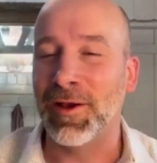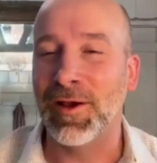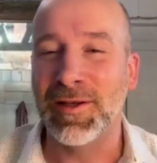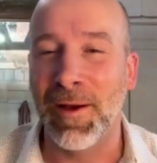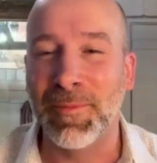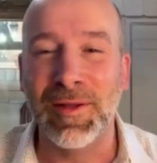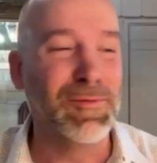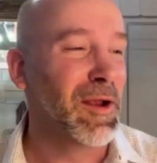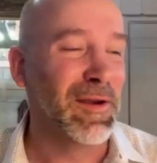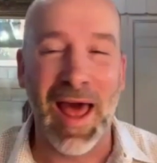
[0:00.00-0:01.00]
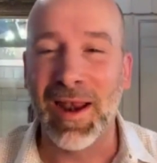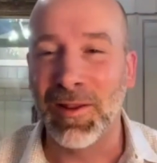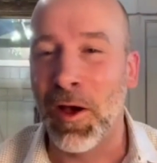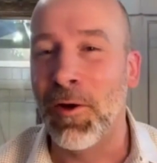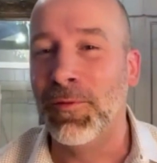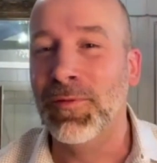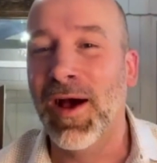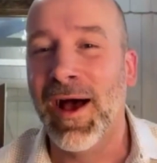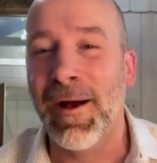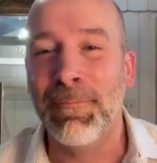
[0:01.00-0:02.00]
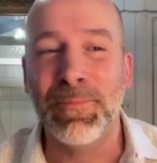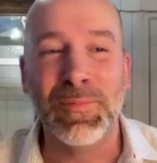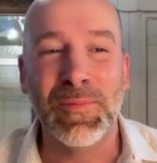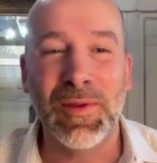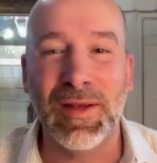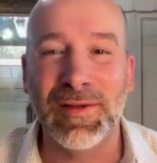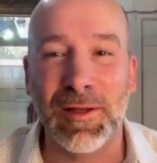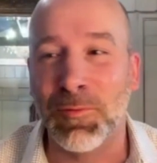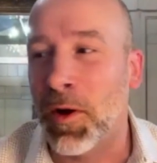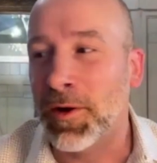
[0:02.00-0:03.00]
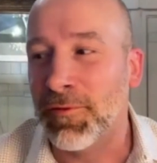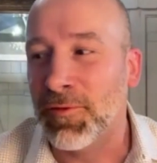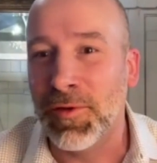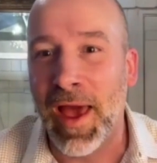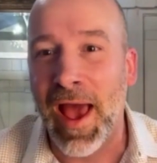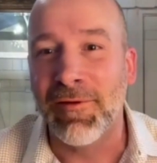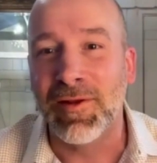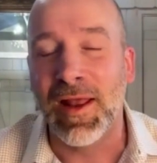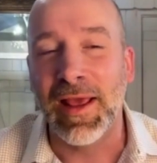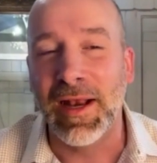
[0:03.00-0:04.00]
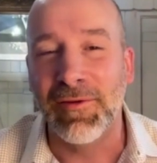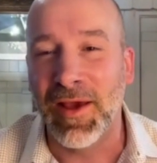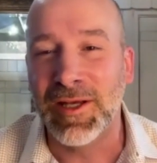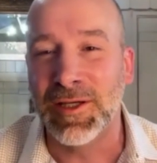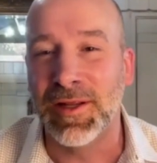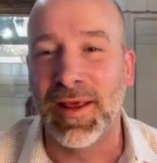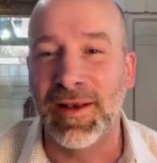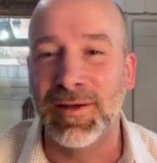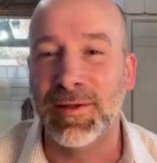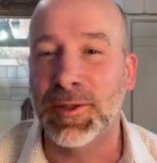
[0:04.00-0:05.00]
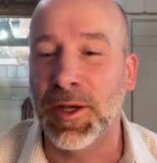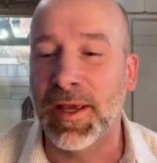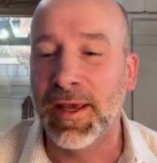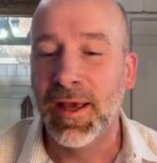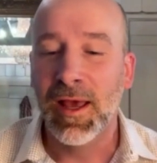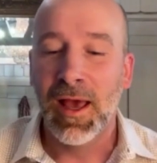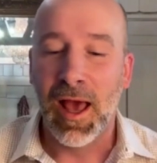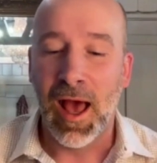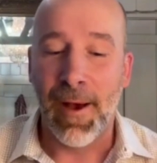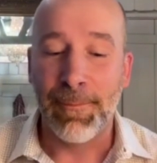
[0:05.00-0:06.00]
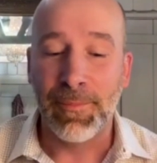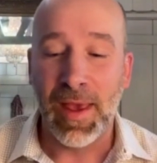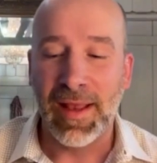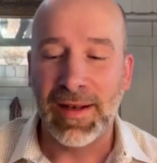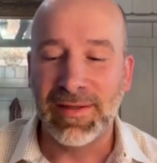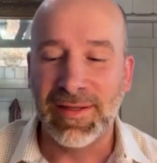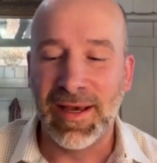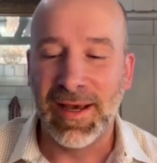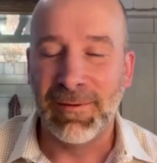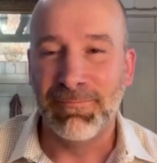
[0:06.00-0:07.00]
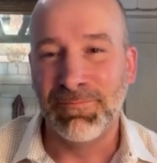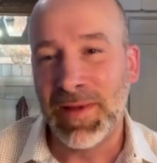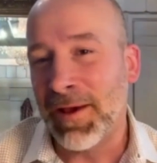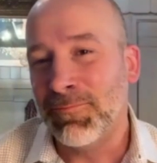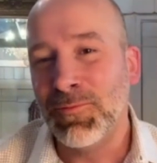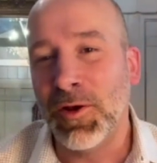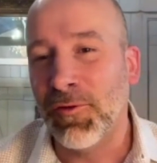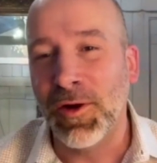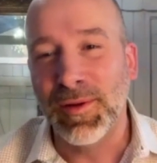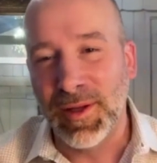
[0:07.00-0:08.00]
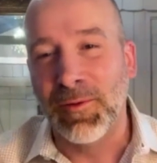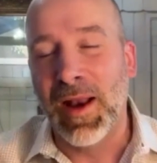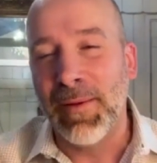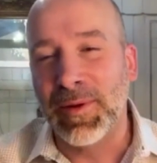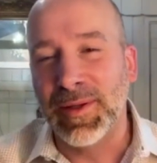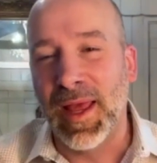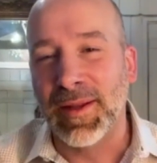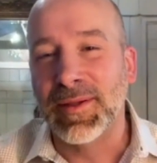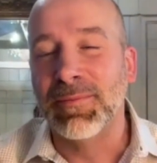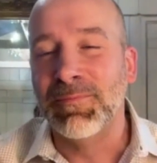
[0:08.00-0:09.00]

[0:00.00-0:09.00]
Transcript: of good companies. We are not alone. It's wonderful to have a lot of innovation in the industry. And look forward to seeing what happens next.